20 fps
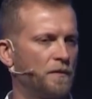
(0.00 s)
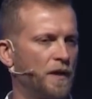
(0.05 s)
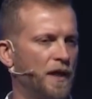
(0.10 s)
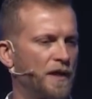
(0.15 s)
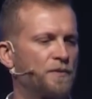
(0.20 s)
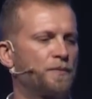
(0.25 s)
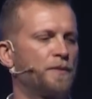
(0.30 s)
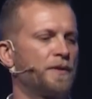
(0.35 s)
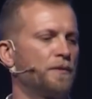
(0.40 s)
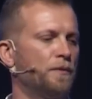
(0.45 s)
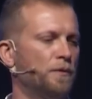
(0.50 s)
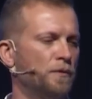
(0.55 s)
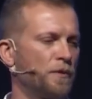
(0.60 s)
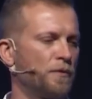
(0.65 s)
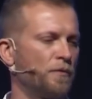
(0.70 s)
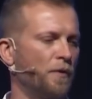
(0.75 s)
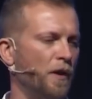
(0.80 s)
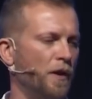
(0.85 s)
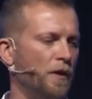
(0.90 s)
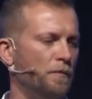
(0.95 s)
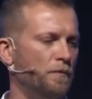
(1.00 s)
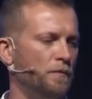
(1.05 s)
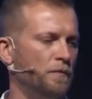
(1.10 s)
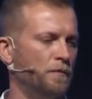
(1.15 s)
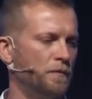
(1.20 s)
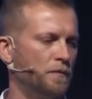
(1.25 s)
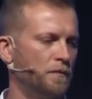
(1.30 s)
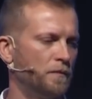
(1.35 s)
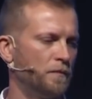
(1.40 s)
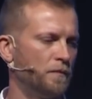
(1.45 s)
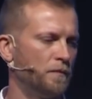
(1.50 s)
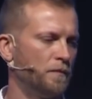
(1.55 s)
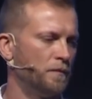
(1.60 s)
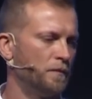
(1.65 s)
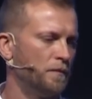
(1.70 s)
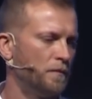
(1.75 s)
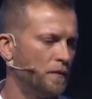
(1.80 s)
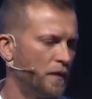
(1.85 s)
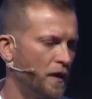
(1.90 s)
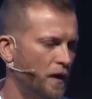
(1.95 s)
as with all crime,
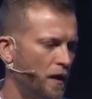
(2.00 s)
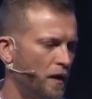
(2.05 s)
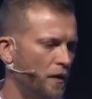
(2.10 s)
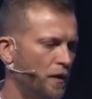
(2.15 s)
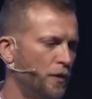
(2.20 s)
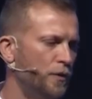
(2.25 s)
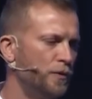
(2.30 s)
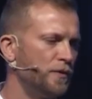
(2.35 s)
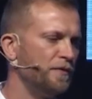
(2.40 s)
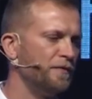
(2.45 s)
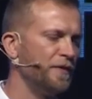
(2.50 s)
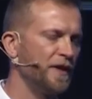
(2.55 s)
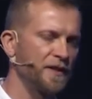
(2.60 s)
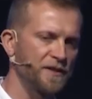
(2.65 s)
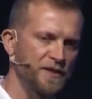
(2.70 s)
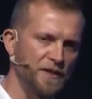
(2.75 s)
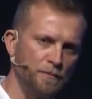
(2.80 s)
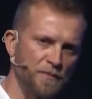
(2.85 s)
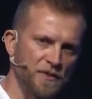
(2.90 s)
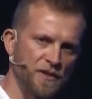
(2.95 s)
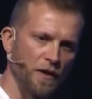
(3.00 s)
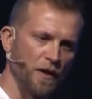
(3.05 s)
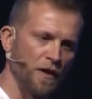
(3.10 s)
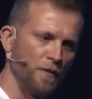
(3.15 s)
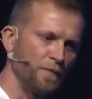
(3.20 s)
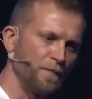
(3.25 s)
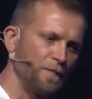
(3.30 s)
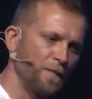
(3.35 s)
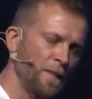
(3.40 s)
who the victims are.